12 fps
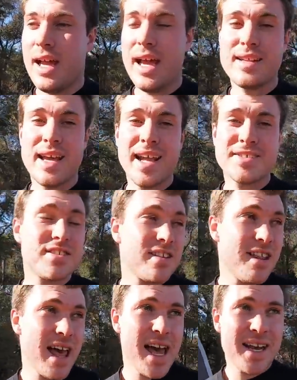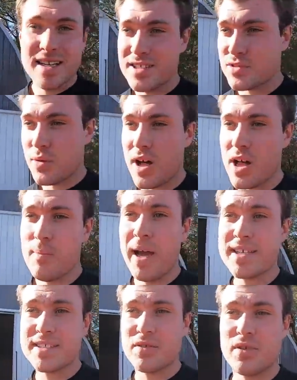And the answer to that is, well, it
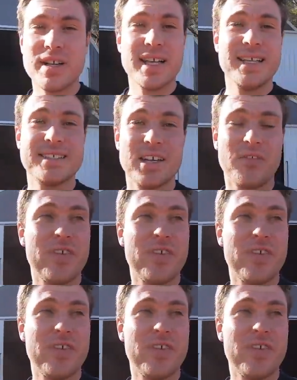makes it really easy